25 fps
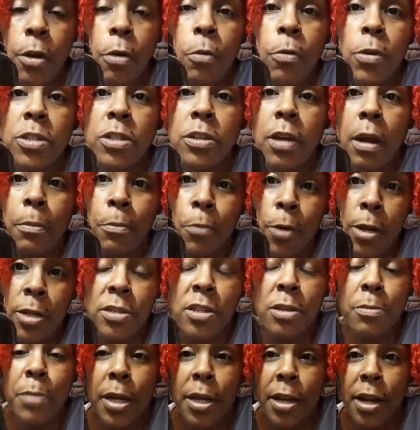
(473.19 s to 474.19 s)
which I'm
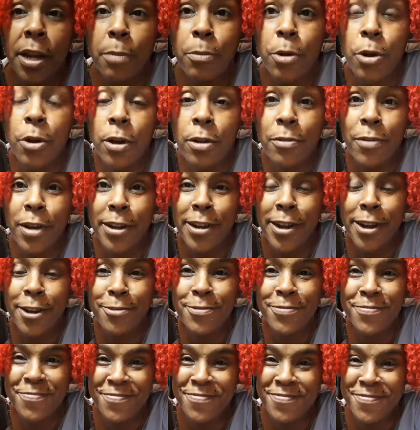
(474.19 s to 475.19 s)
resting my camera on right now,
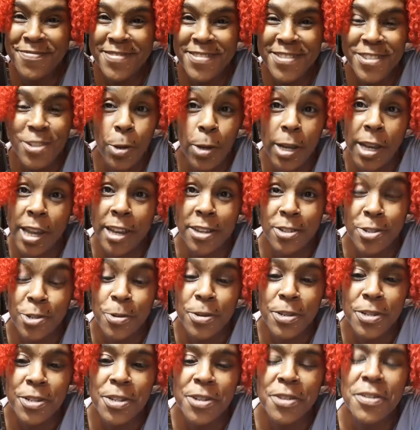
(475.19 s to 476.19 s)
so I can't show
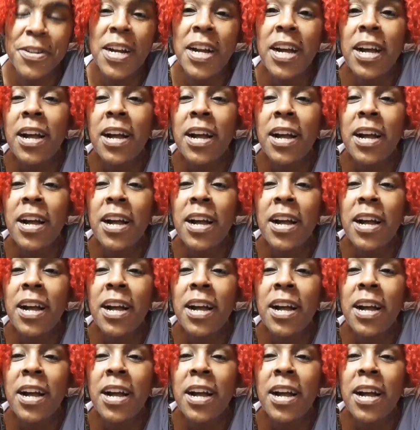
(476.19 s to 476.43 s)
it to you.